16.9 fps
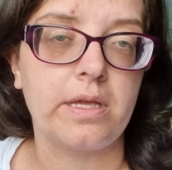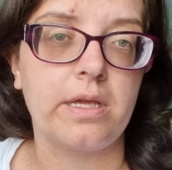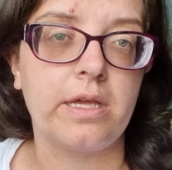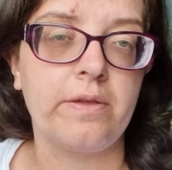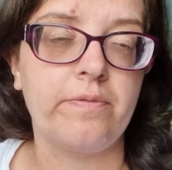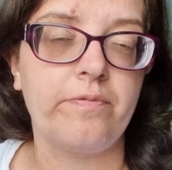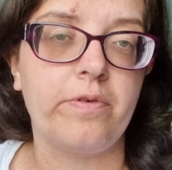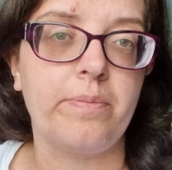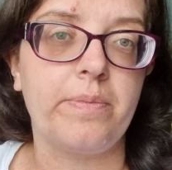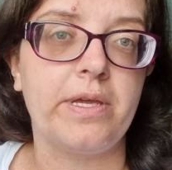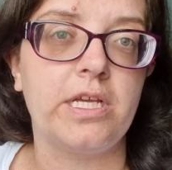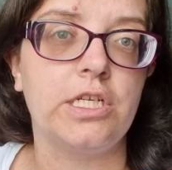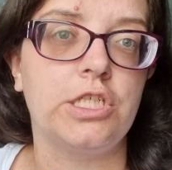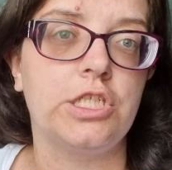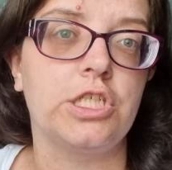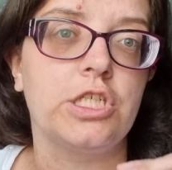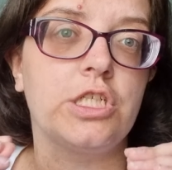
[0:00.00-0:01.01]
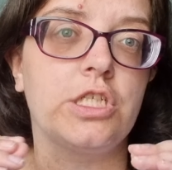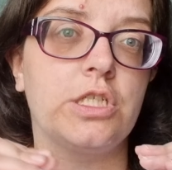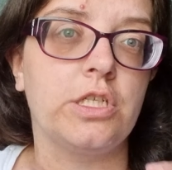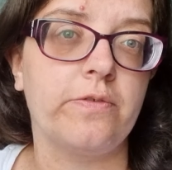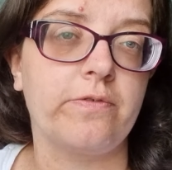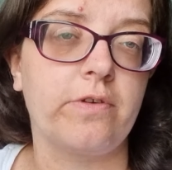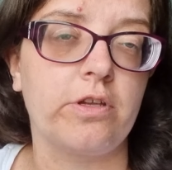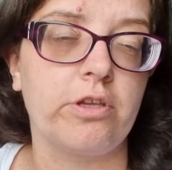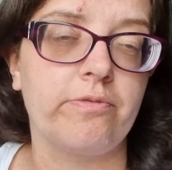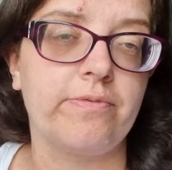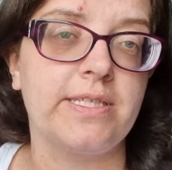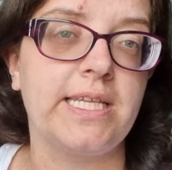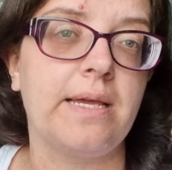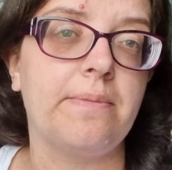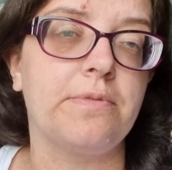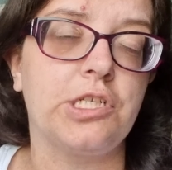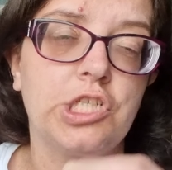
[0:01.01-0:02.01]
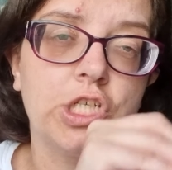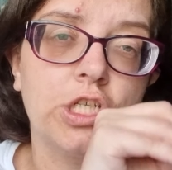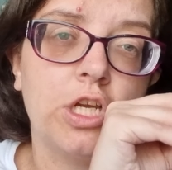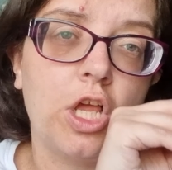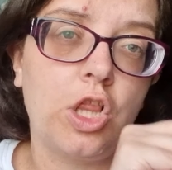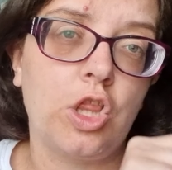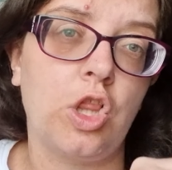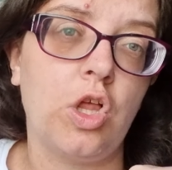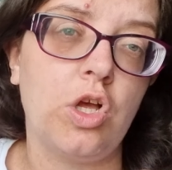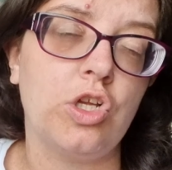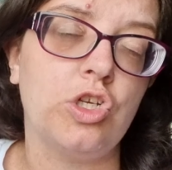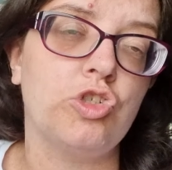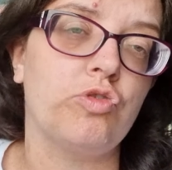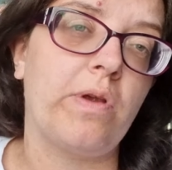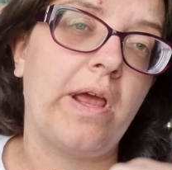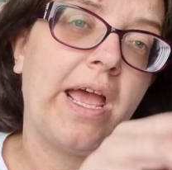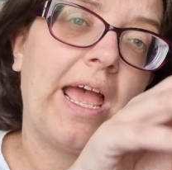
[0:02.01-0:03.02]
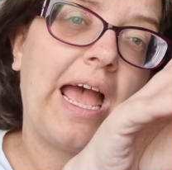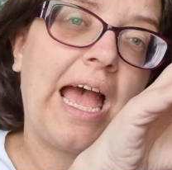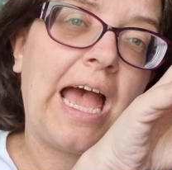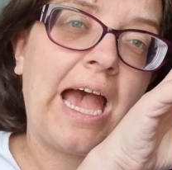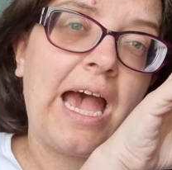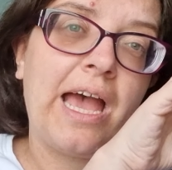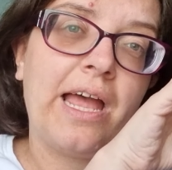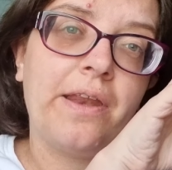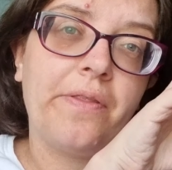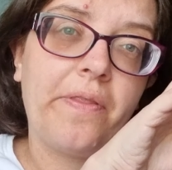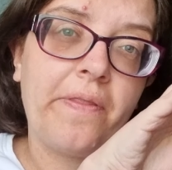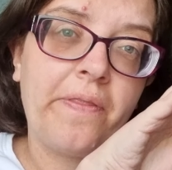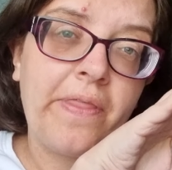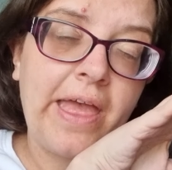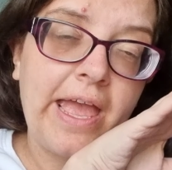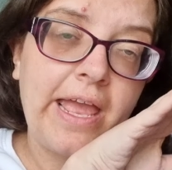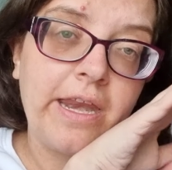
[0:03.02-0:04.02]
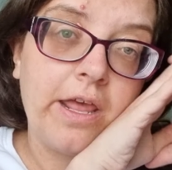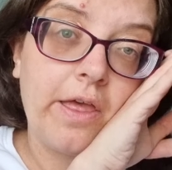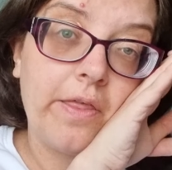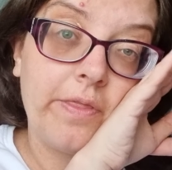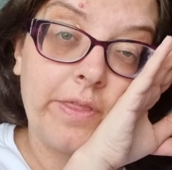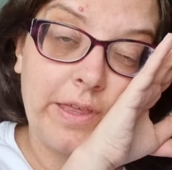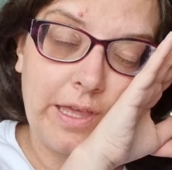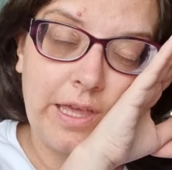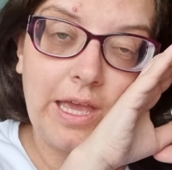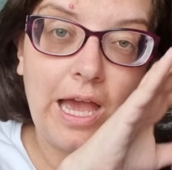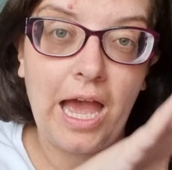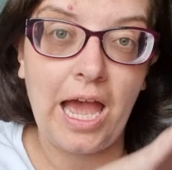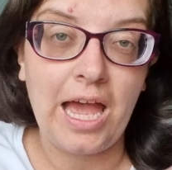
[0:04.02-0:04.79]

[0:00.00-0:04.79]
information, you've got your reception, laundrette, and then the